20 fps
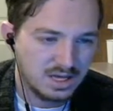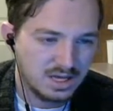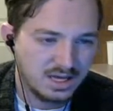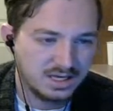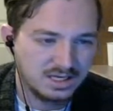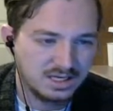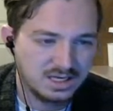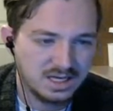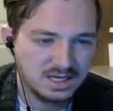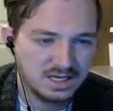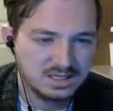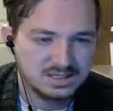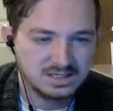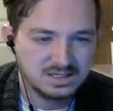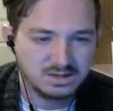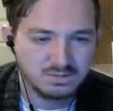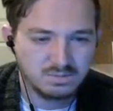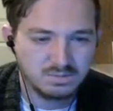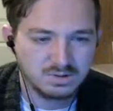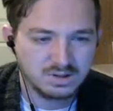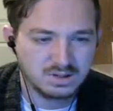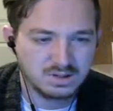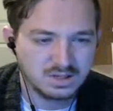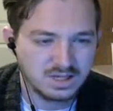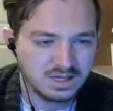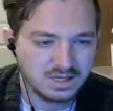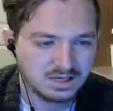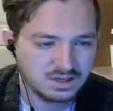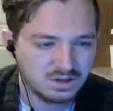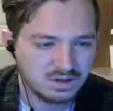can't tell whether
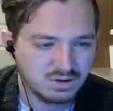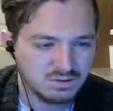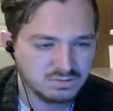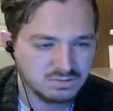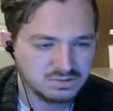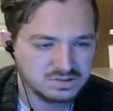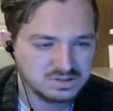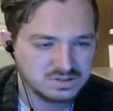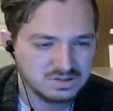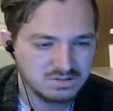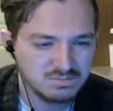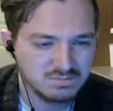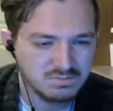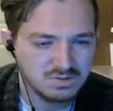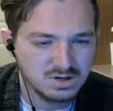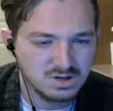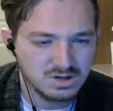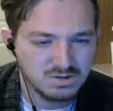that goes somewhere